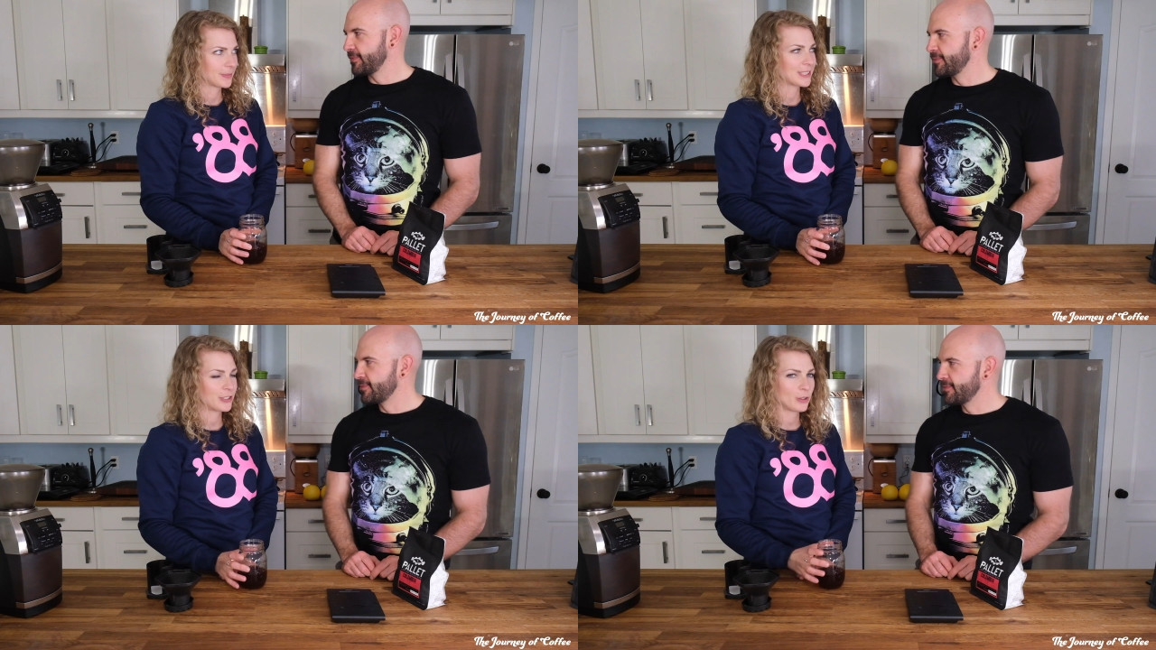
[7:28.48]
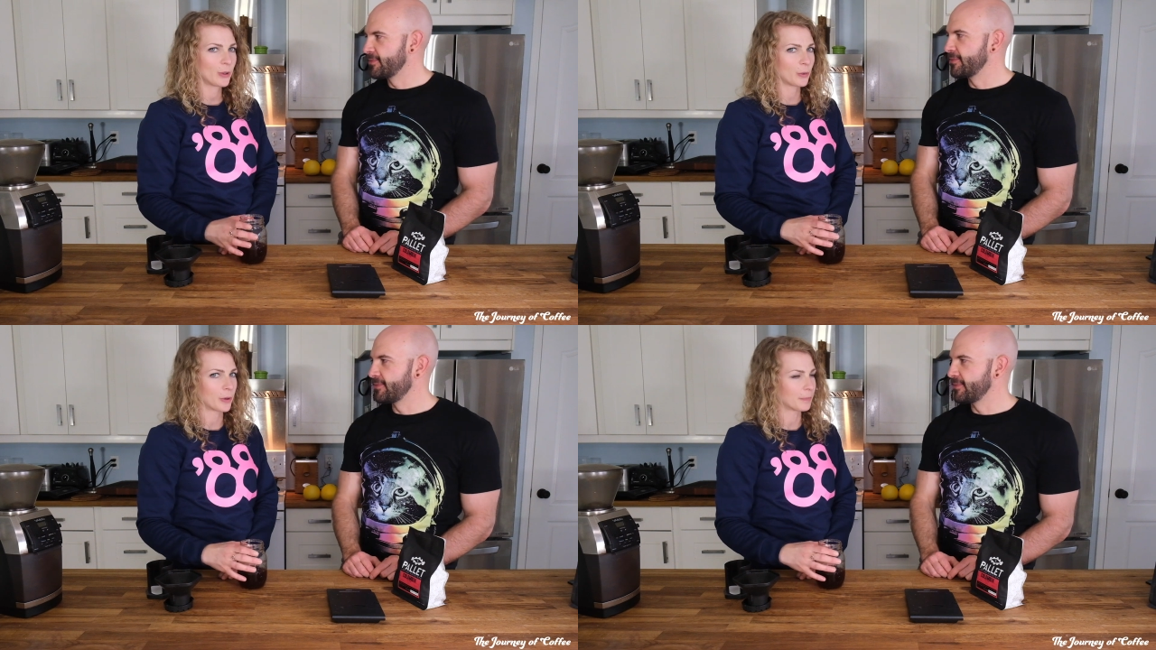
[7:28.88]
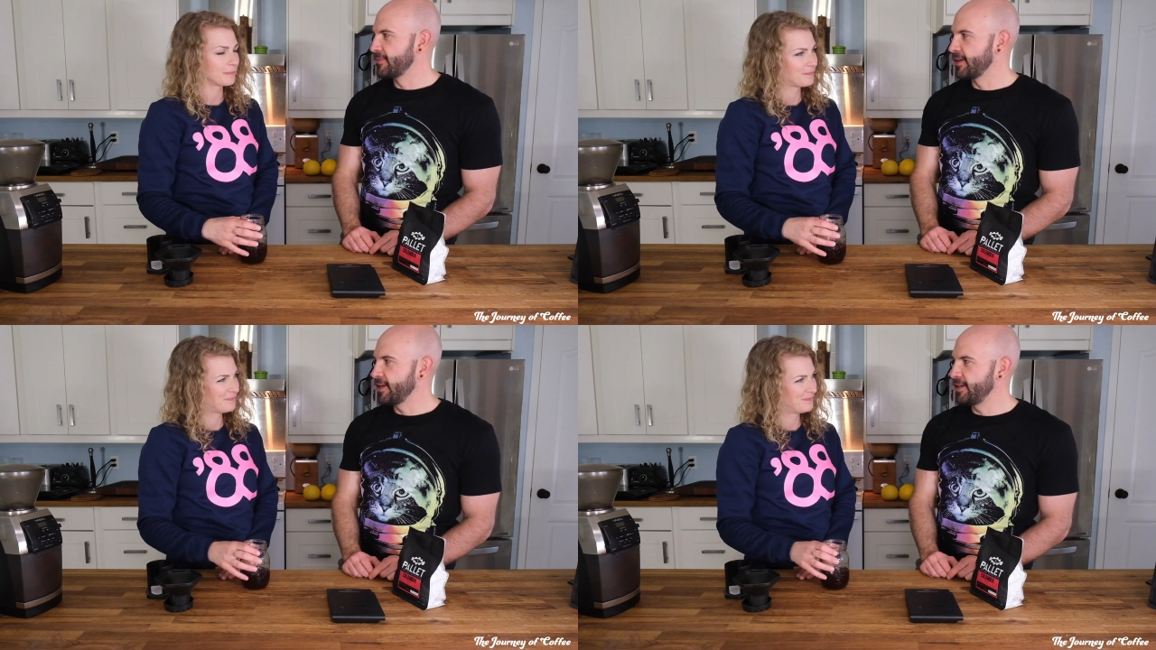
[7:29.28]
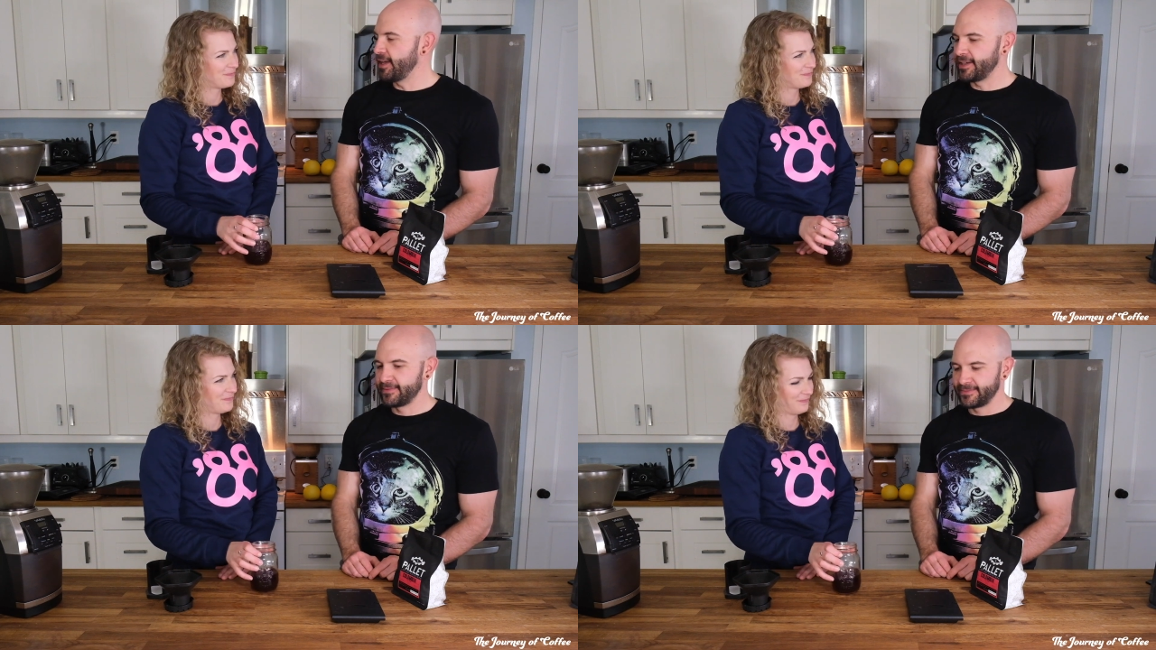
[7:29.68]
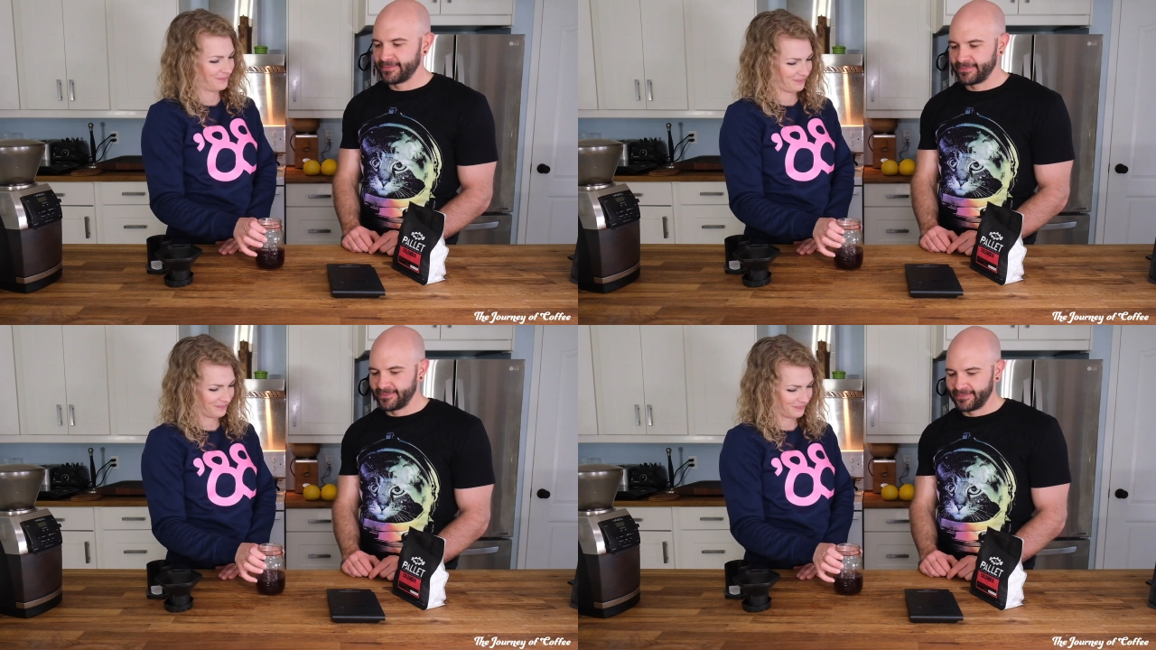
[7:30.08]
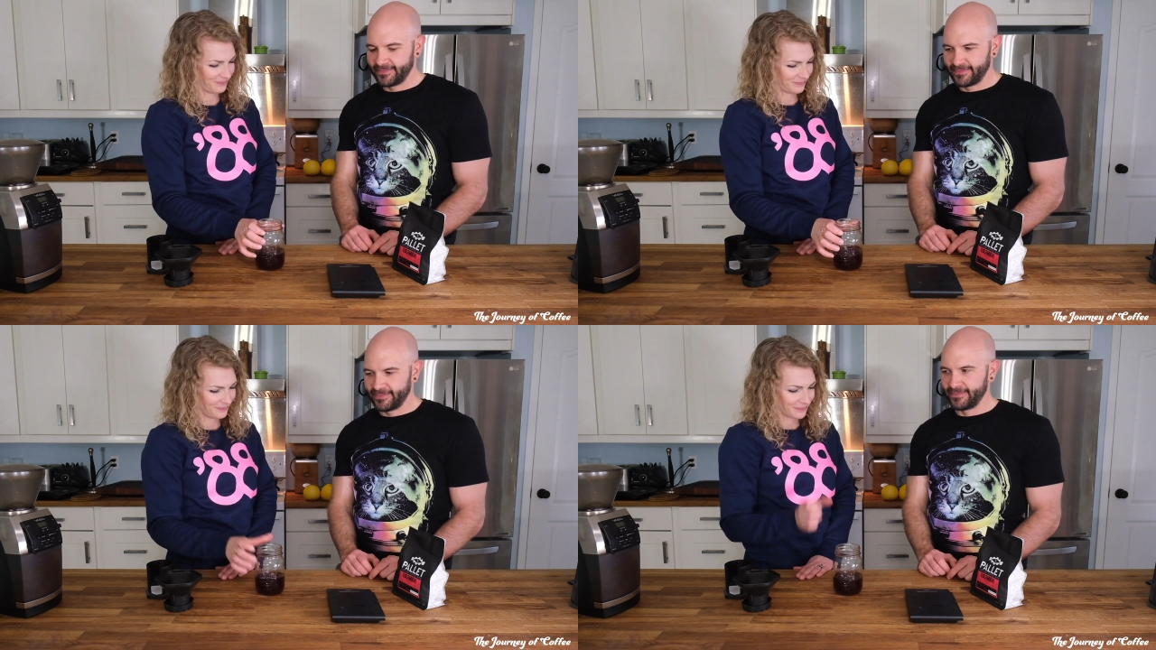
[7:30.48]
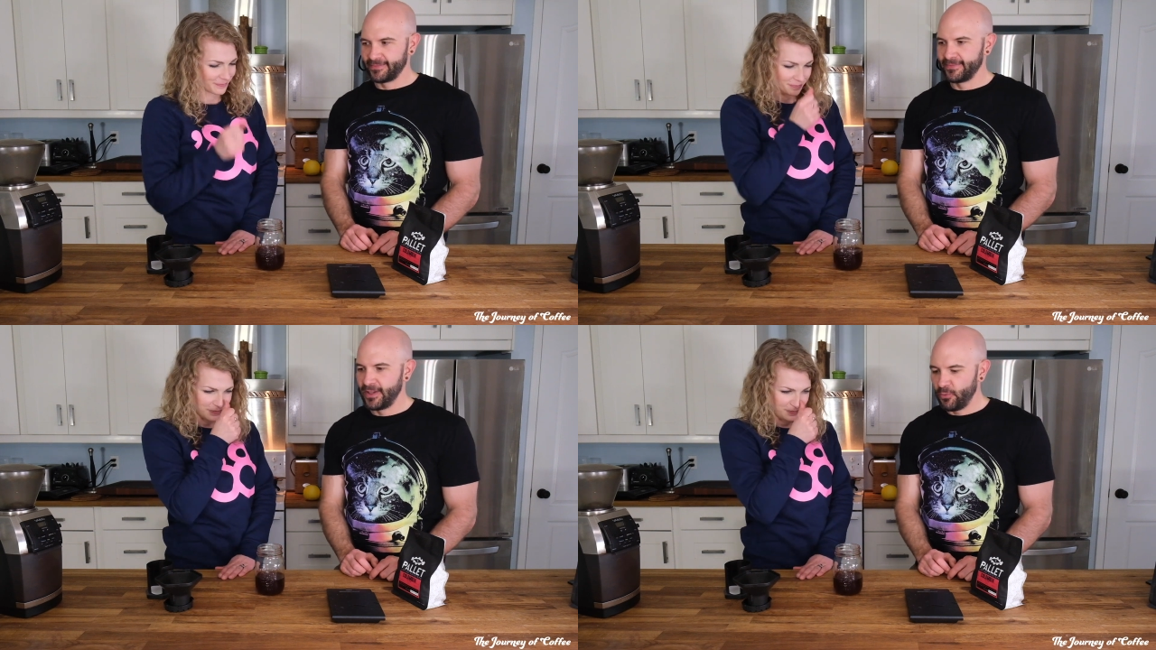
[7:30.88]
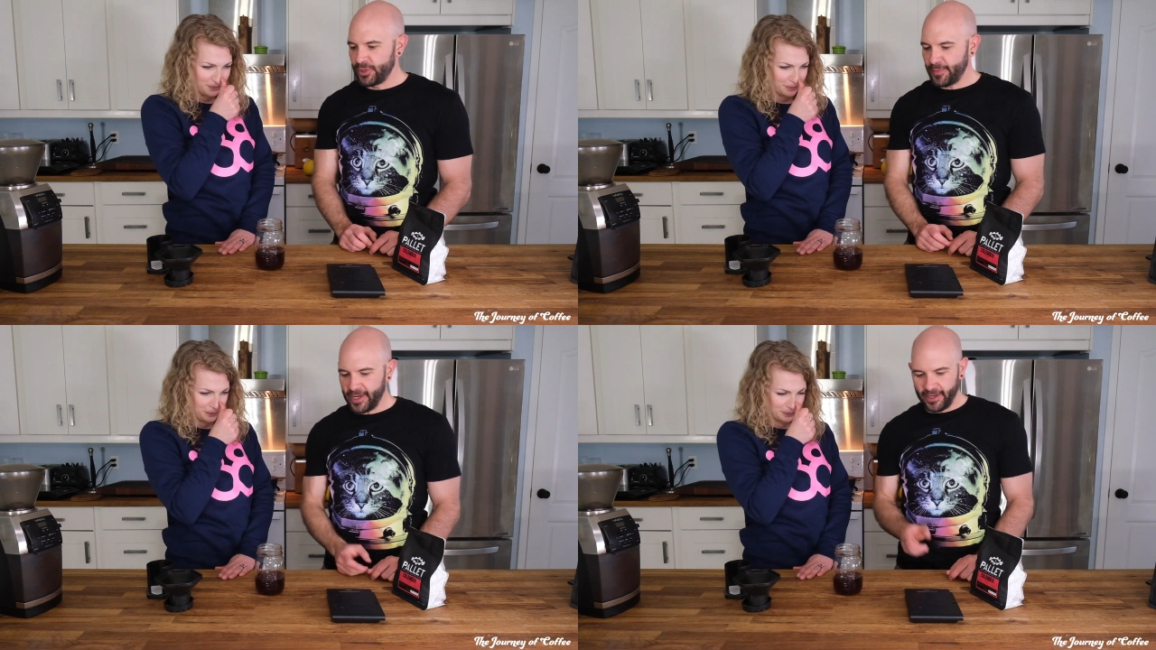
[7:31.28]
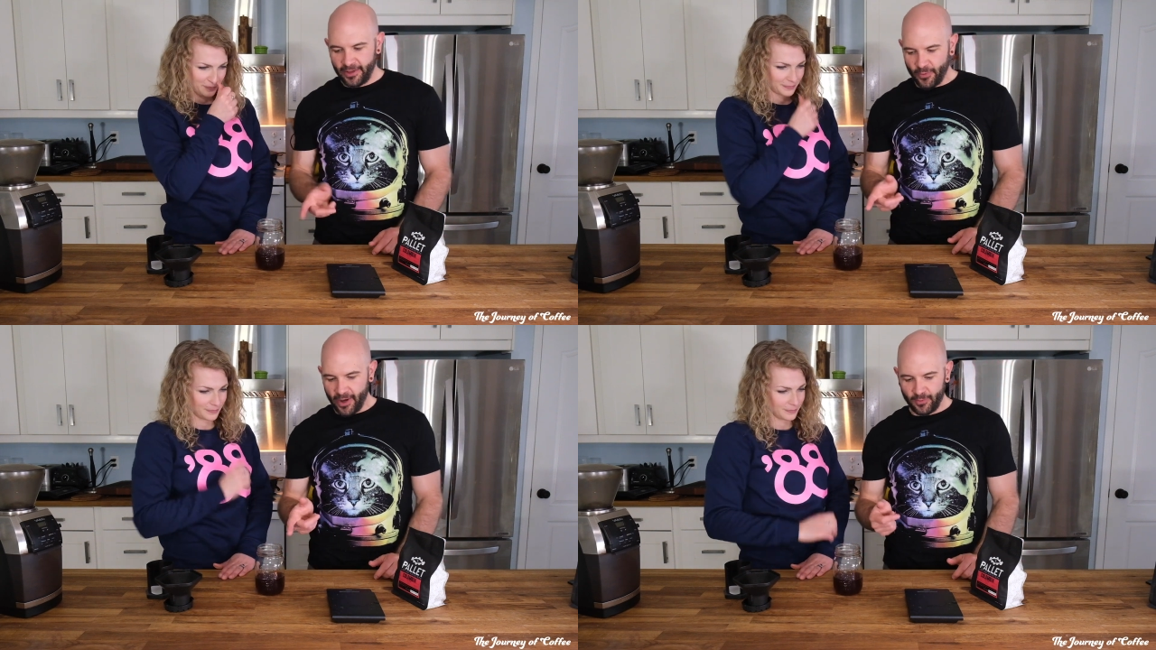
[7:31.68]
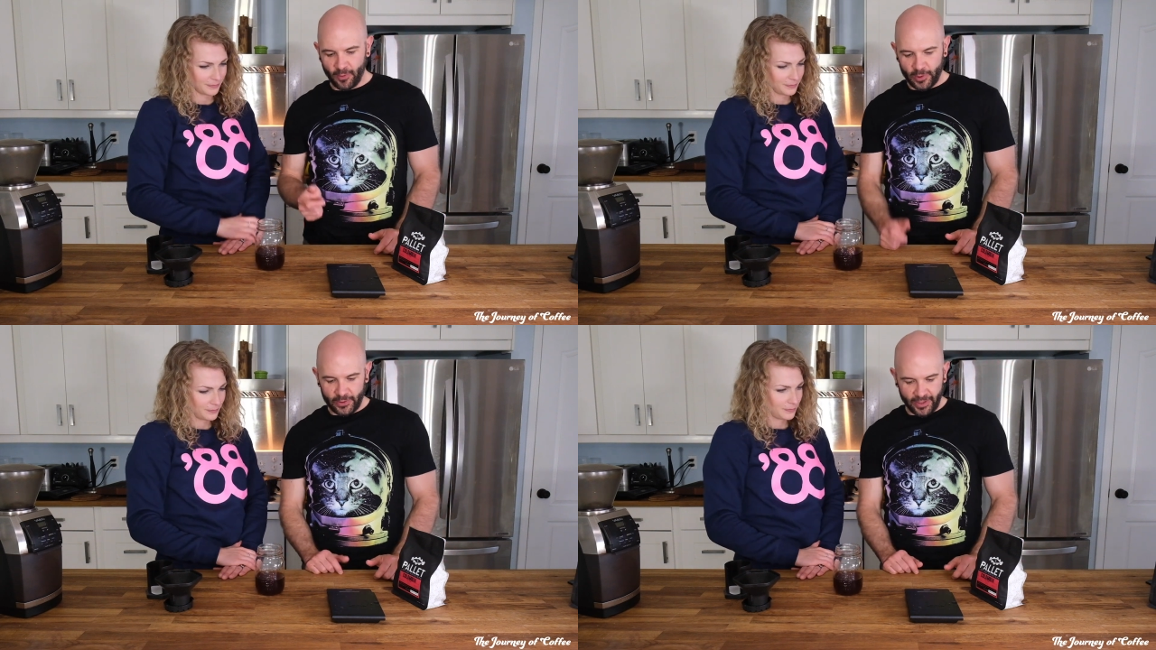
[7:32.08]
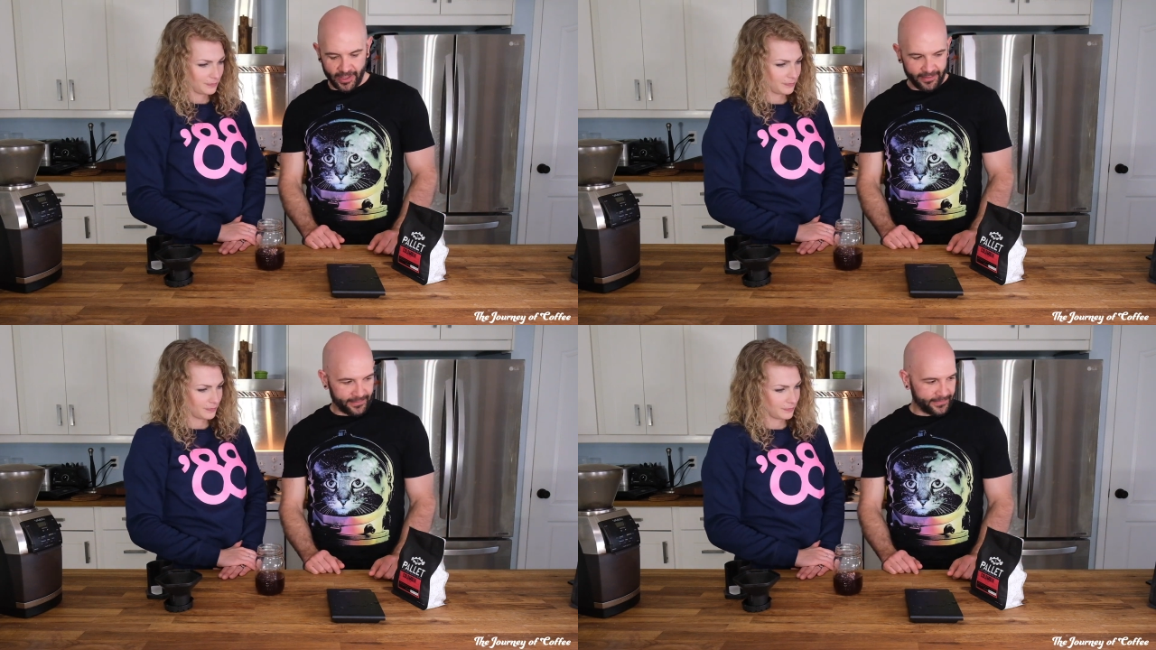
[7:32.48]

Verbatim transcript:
Speaker 1: still quite warm.
Speaker 2: Yeah. We should make another round while we're doing that.